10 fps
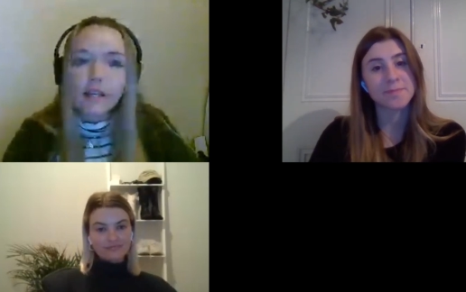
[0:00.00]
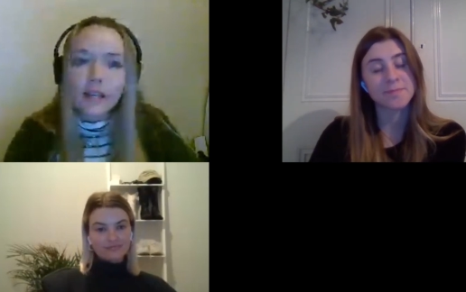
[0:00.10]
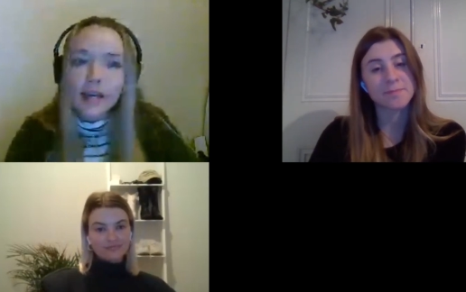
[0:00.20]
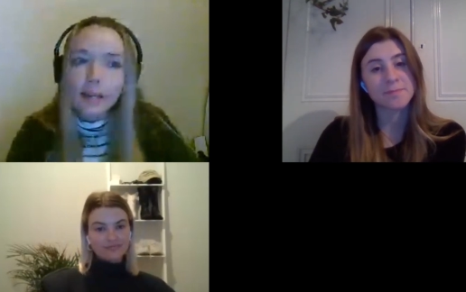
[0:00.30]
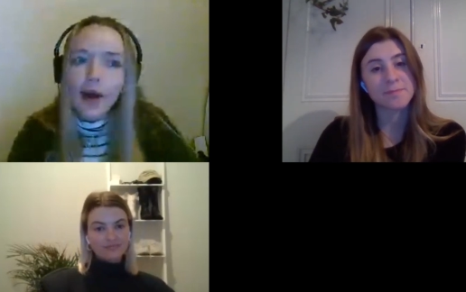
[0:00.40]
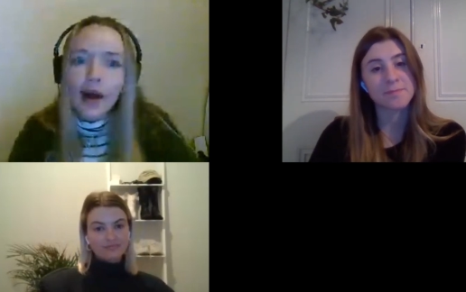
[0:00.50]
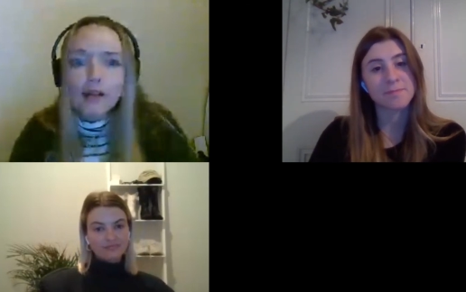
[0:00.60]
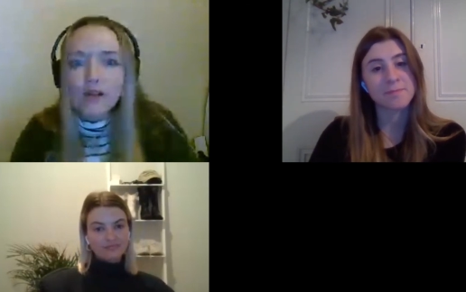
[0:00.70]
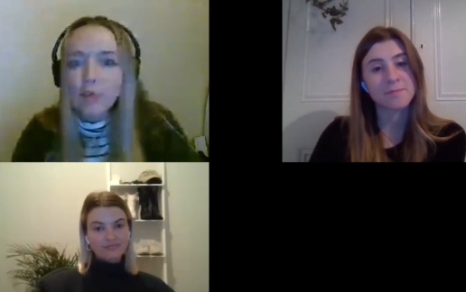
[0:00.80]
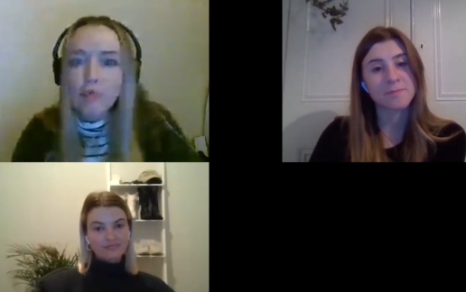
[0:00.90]
Speaker 1: think about how
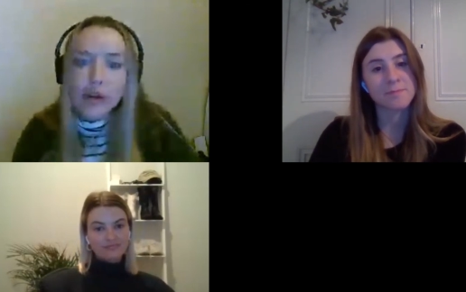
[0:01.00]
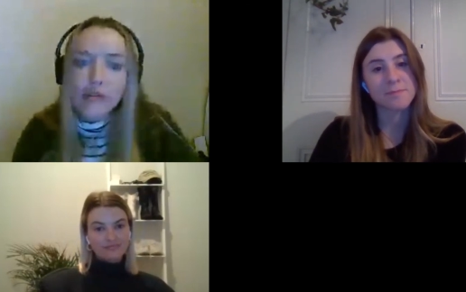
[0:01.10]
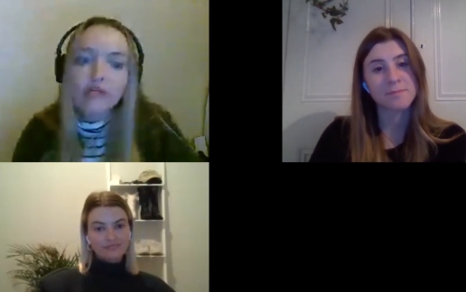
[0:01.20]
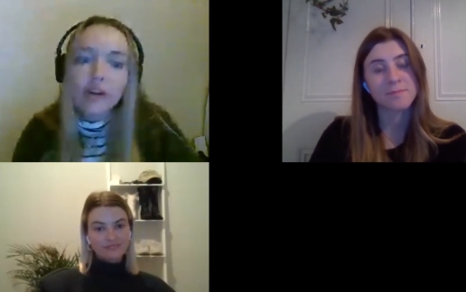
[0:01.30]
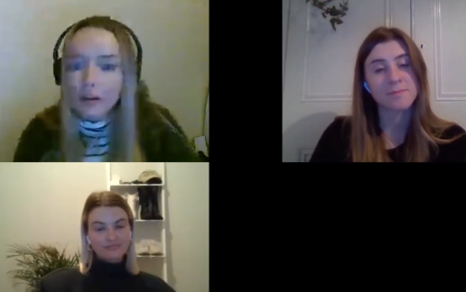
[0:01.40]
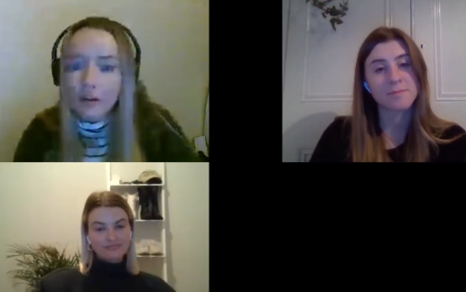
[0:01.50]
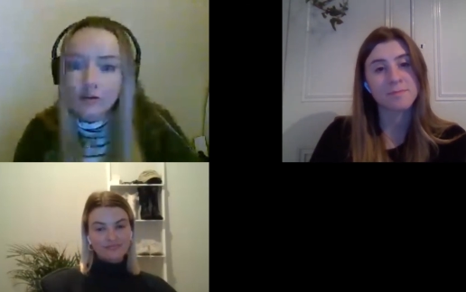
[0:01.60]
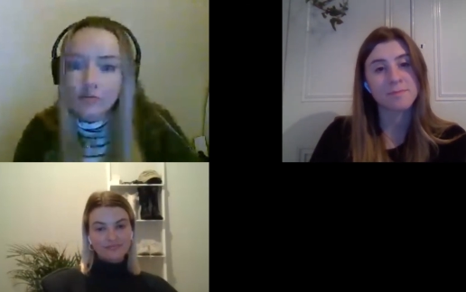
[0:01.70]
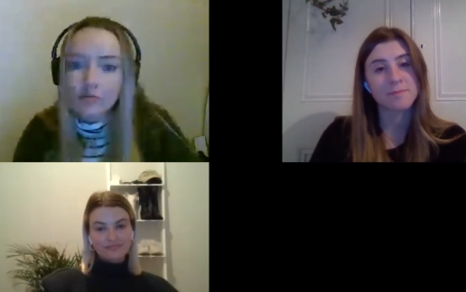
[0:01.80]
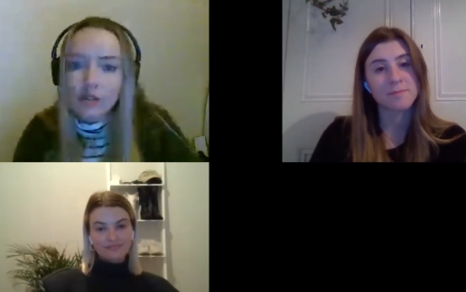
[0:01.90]
you can bring
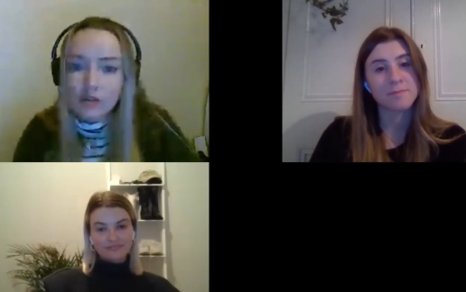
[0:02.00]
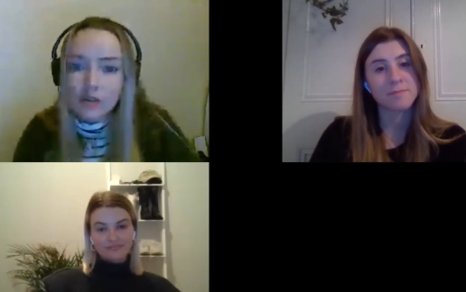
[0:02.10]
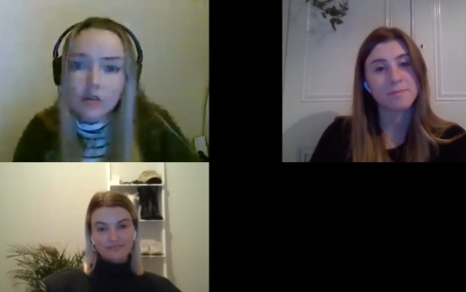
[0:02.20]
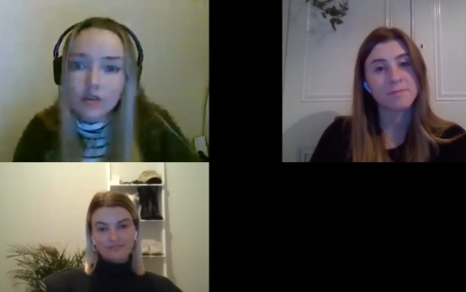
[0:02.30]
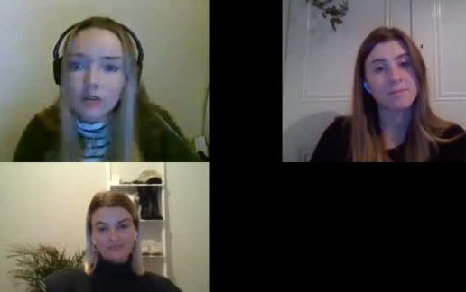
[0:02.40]
value to your